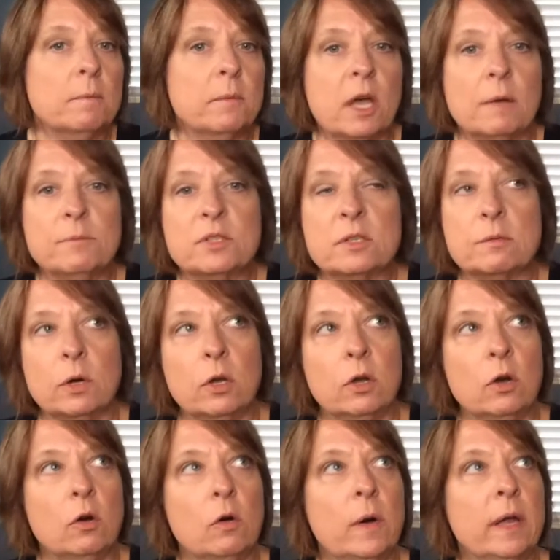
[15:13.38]
comes
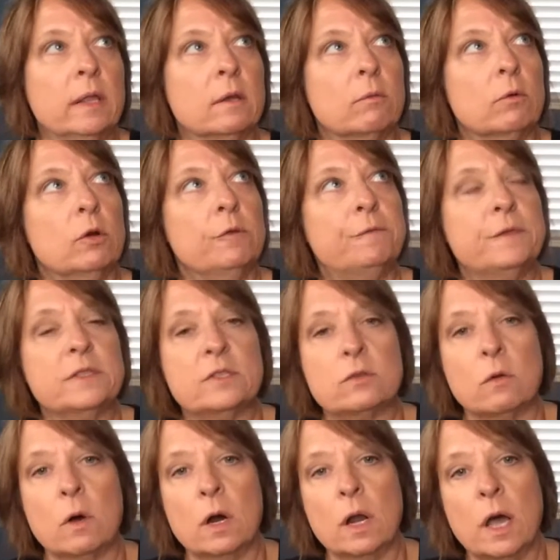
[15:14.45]
through and the roof is
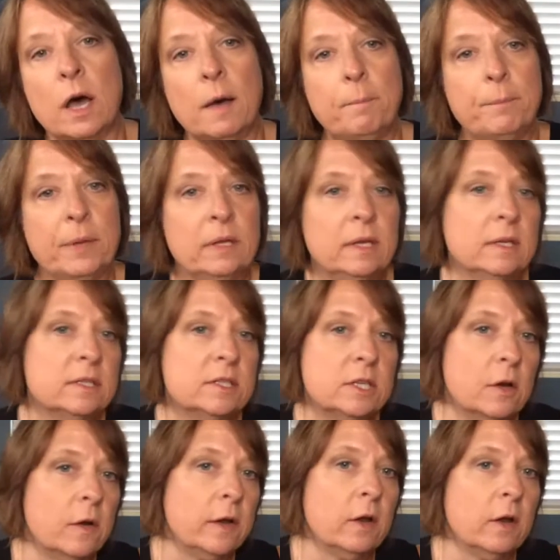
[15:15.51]
torn up and the
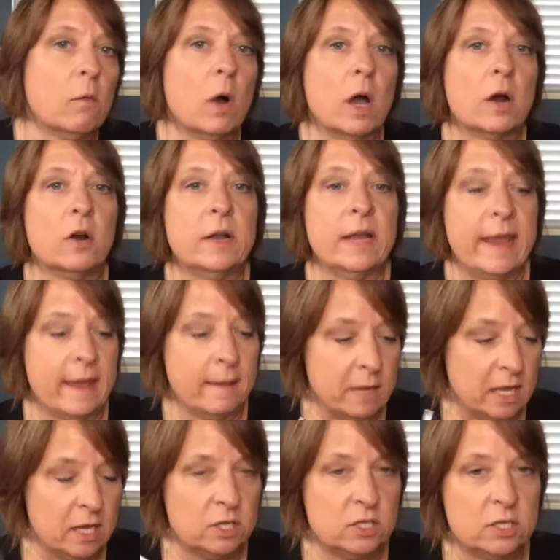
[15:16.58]
interior water
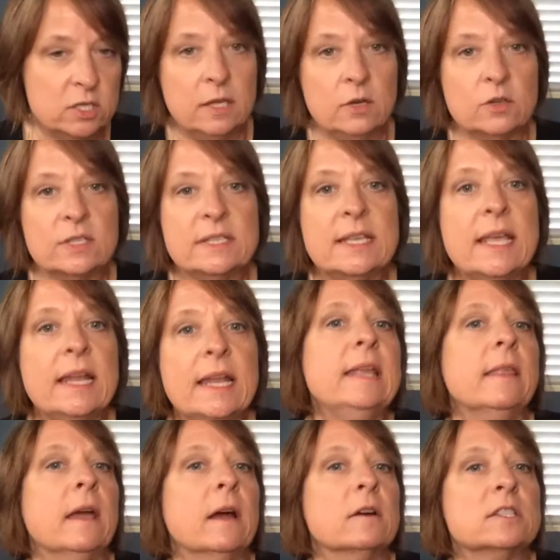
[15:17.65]
damage and you're sitting
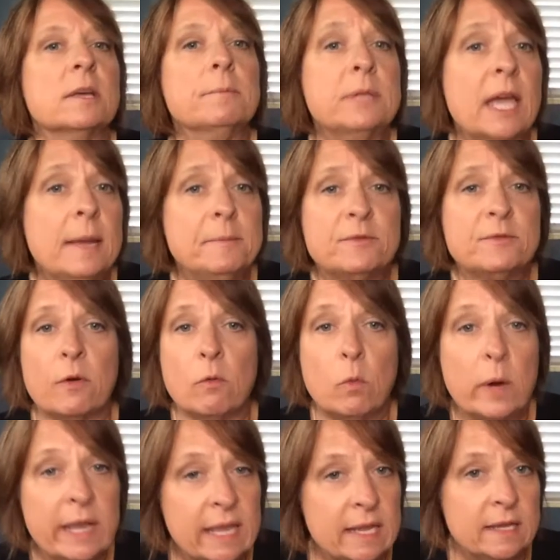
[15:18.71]
there sometimes for
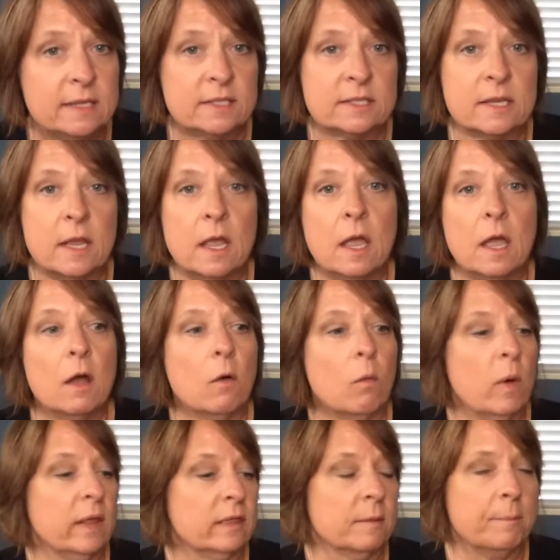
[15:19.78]
weeks
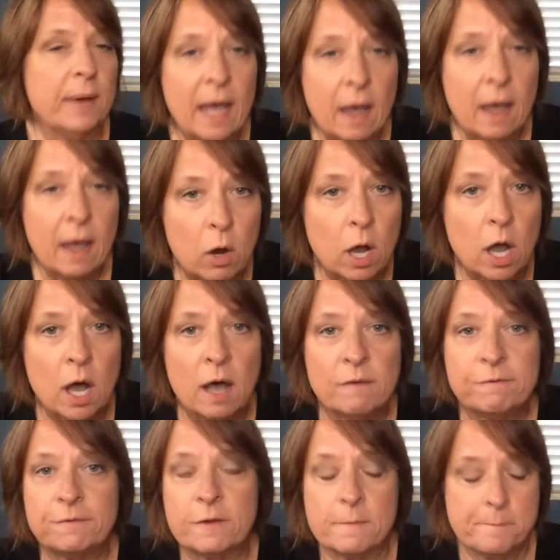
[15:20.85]
with the power
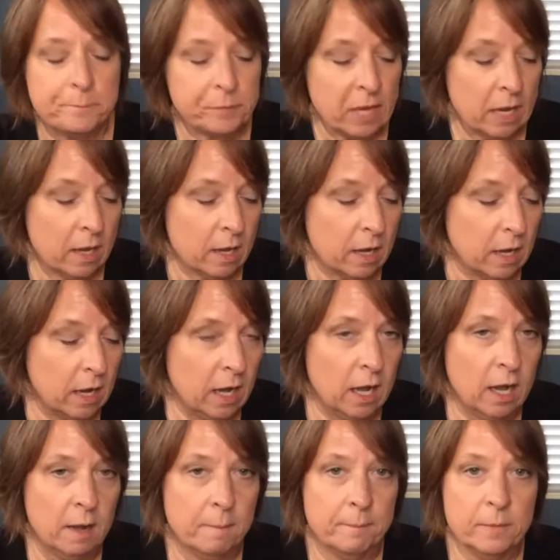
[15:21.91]
off,
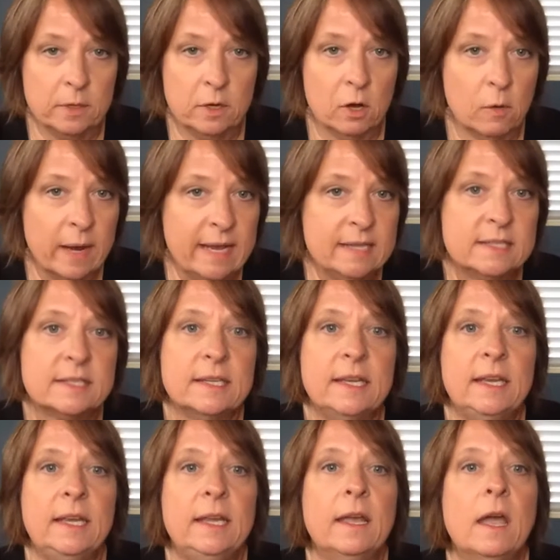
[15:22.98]
no
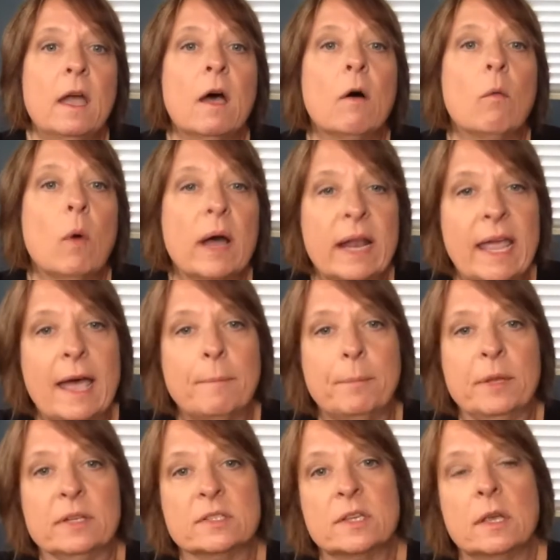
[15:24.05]
AC, what
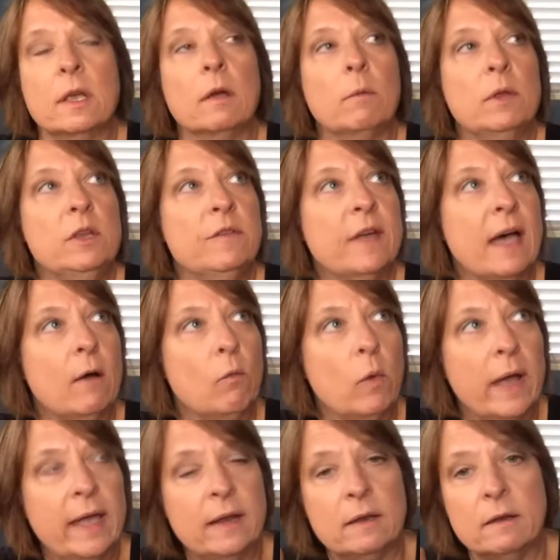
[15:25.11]
happens? When you've got
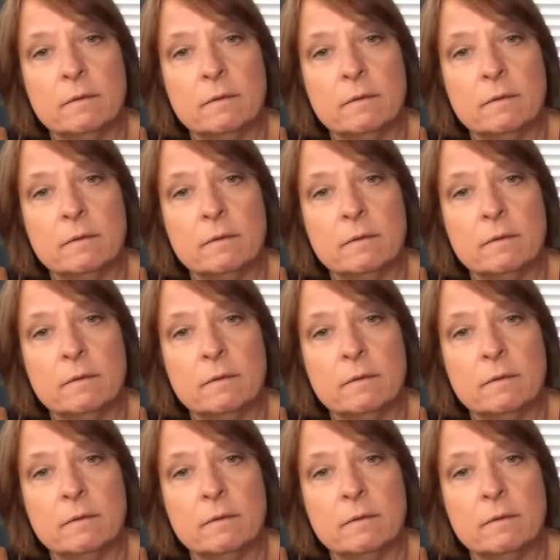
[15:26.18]
wet